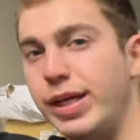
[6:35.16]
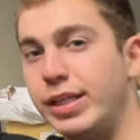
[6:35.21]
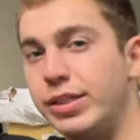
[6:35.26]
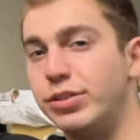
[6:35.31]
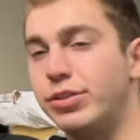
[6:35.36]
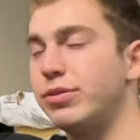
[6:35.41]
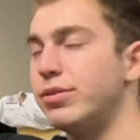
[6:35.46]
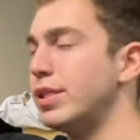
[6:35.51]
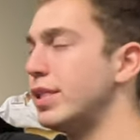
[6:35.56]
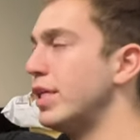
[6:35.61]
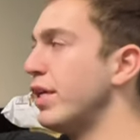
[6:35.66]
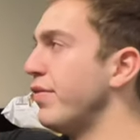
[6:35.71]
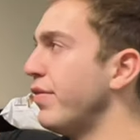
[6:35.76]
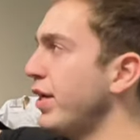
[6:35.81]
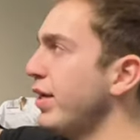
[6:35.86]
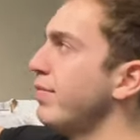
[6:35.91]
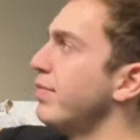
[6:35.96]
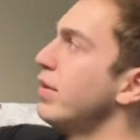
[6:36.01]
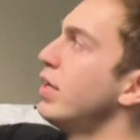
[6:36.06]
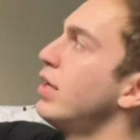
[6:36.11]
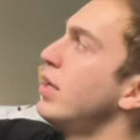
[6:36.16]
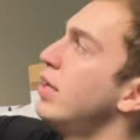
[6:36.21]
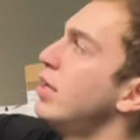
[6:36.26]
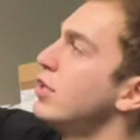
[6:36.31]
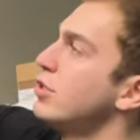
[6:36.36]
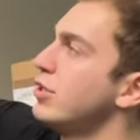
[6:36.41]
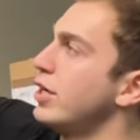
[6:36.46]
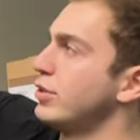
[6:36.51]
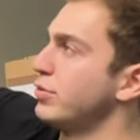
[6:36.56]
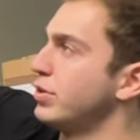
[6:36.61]
into the TV.
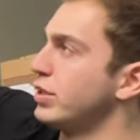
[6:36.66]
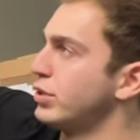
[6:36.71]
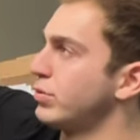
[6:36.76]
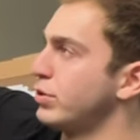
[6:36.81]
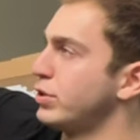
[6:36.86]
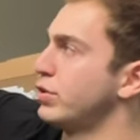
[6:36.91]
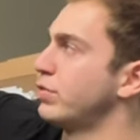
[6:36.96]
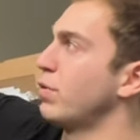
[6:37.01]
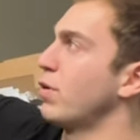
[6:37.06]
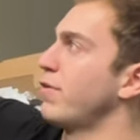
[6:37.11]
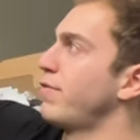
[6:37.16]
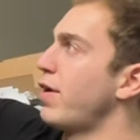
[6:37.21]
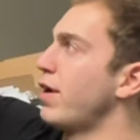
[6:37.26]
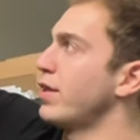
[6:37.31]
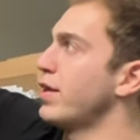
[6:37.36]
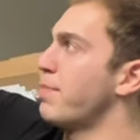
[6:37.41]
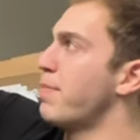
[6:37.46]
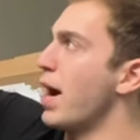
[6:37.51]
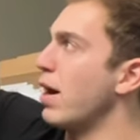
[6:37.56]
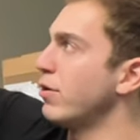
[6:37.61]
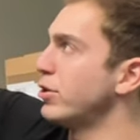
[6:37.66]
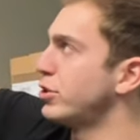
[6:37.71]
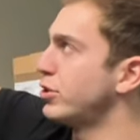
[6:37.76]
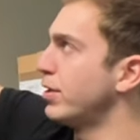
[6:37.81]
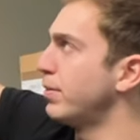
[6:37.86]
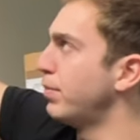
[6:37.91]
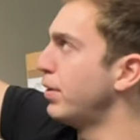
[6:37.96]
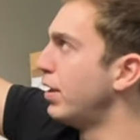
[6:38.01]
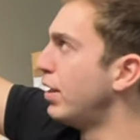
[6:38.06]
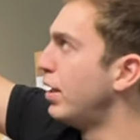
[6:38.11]
So that's what this switch is for. And finally, a power
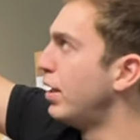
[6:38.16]
strip.